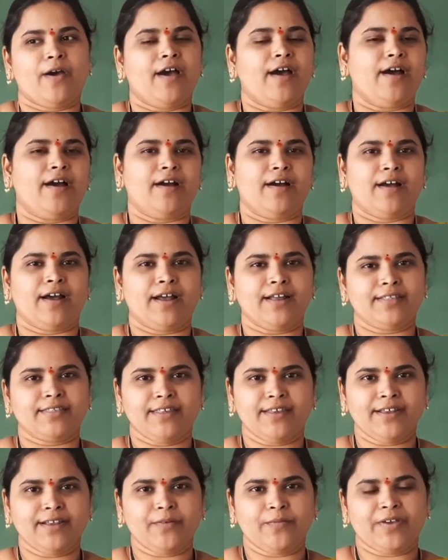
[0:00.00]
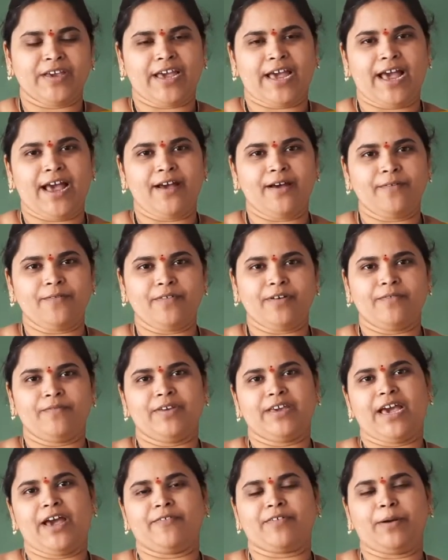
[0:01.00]
I think we
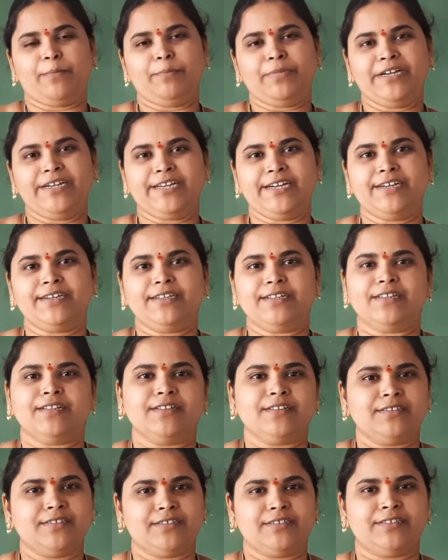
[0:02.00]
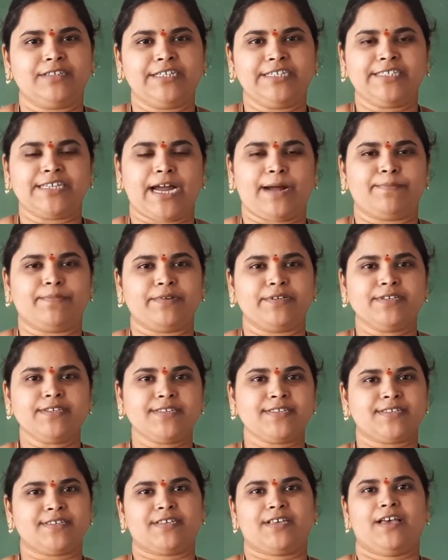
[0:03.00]
have completed 3
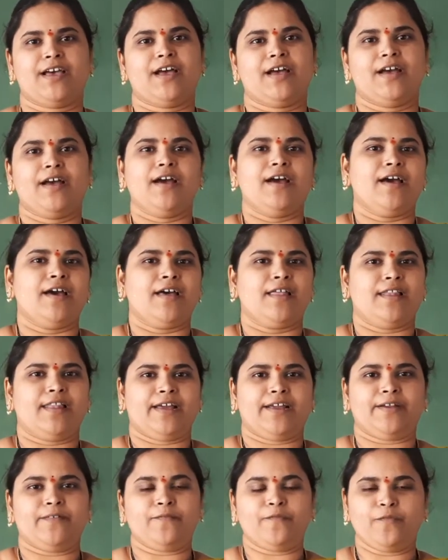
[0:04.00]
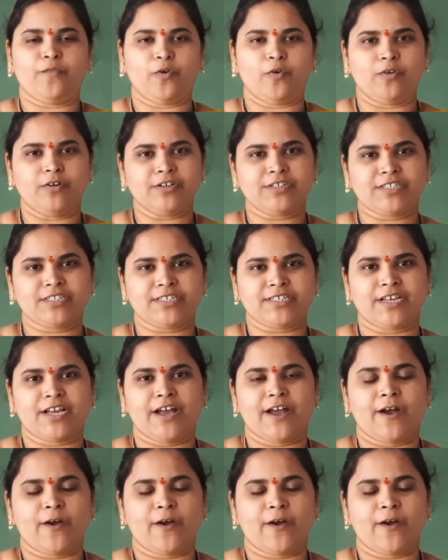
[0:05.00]
chapters like force,